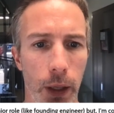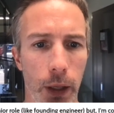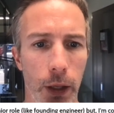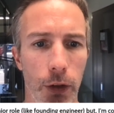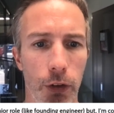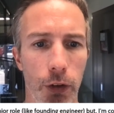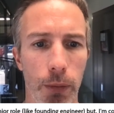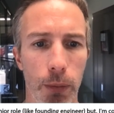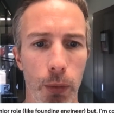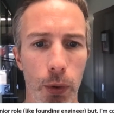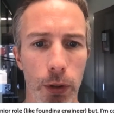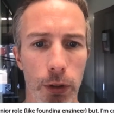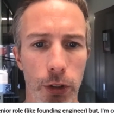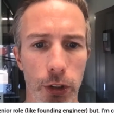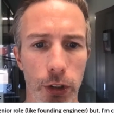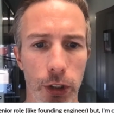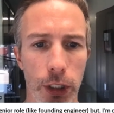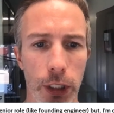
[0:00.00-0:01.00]
It's a more
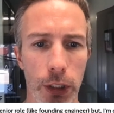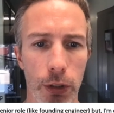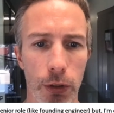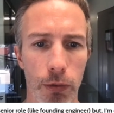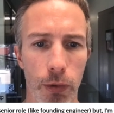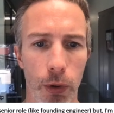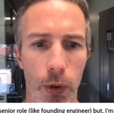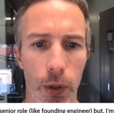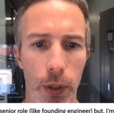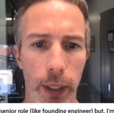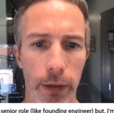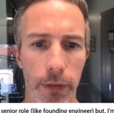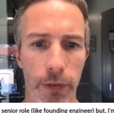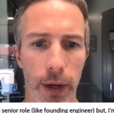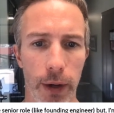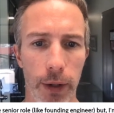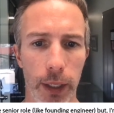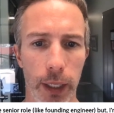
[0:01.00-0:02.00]
senior role like
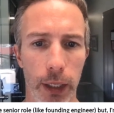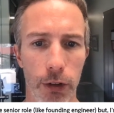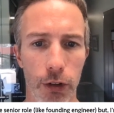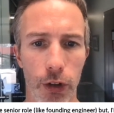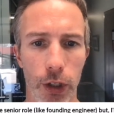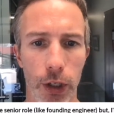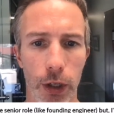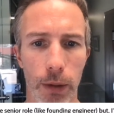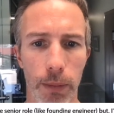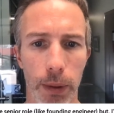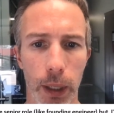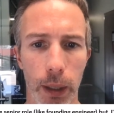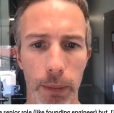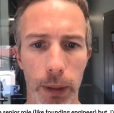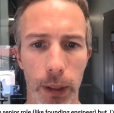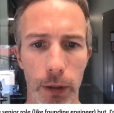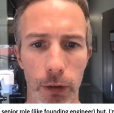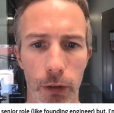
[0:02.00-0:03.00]
founding engineer, but
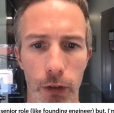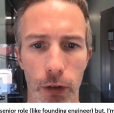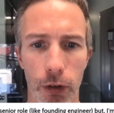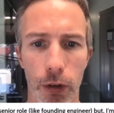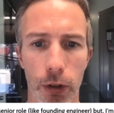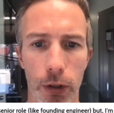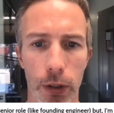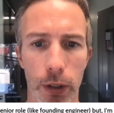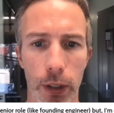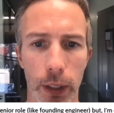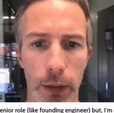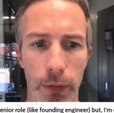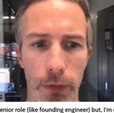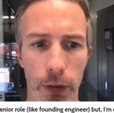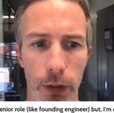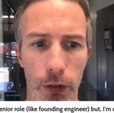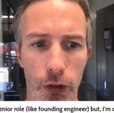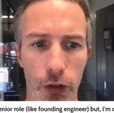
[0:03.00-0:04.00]
I'm concerned
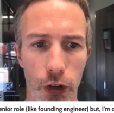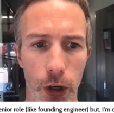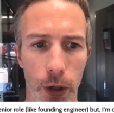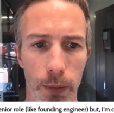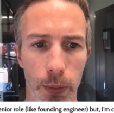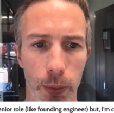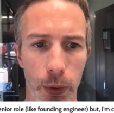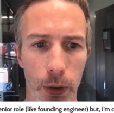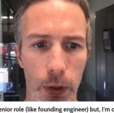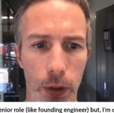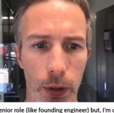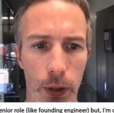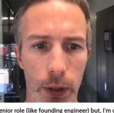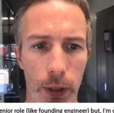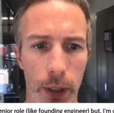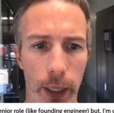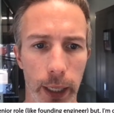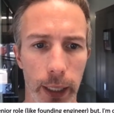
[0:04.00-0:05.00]
if this jump will
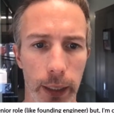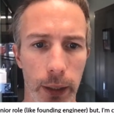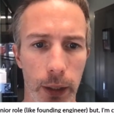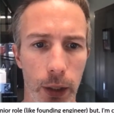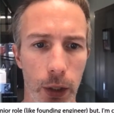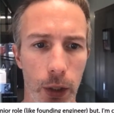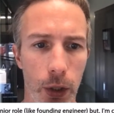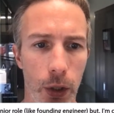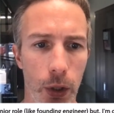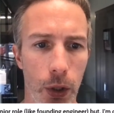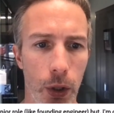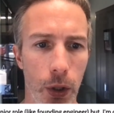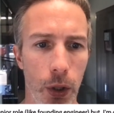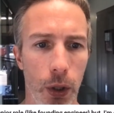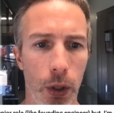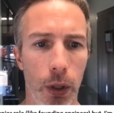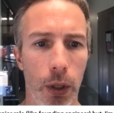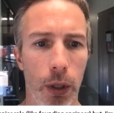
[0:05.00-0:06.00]
look like
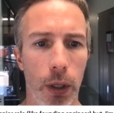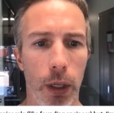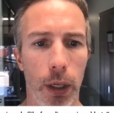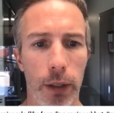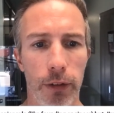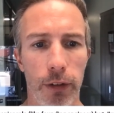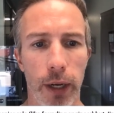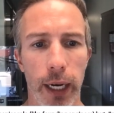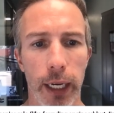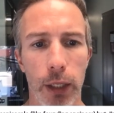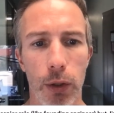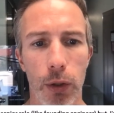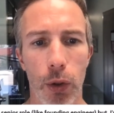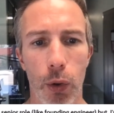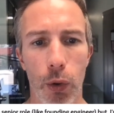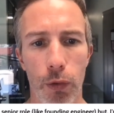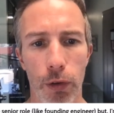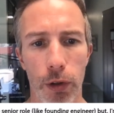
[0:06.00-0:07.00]
a title
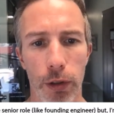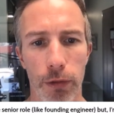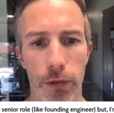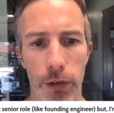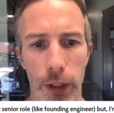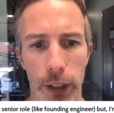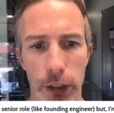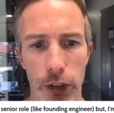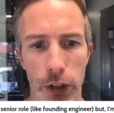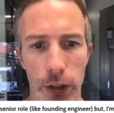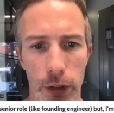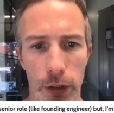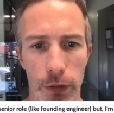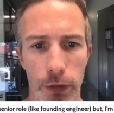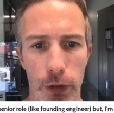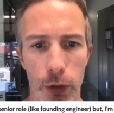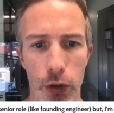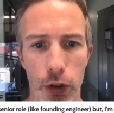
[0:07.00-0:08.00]
over inflation in the
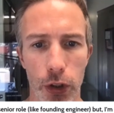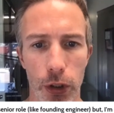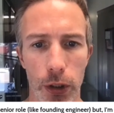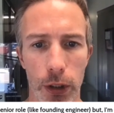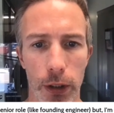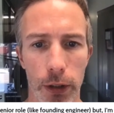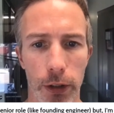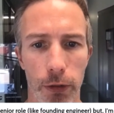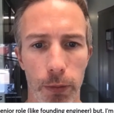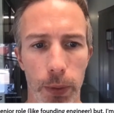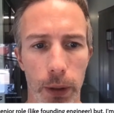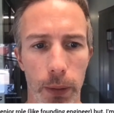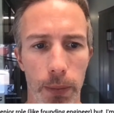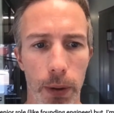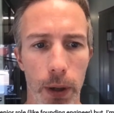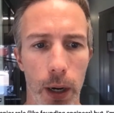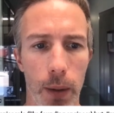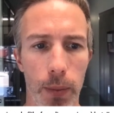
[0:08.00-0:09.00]
future. Could this be a
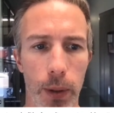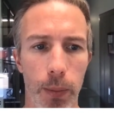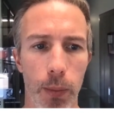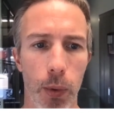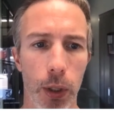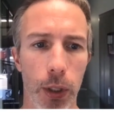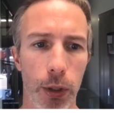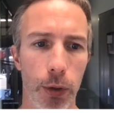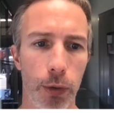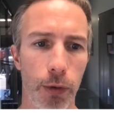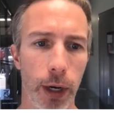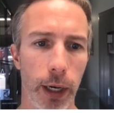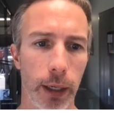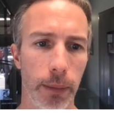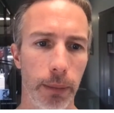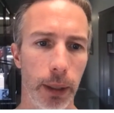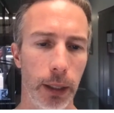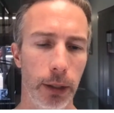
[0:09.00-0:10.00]
problem? What do you
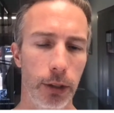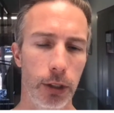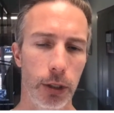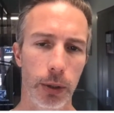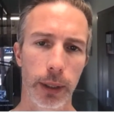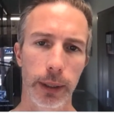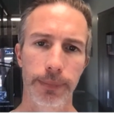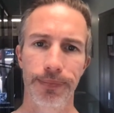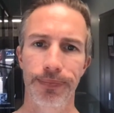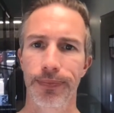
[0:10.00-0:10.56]
recommend doing?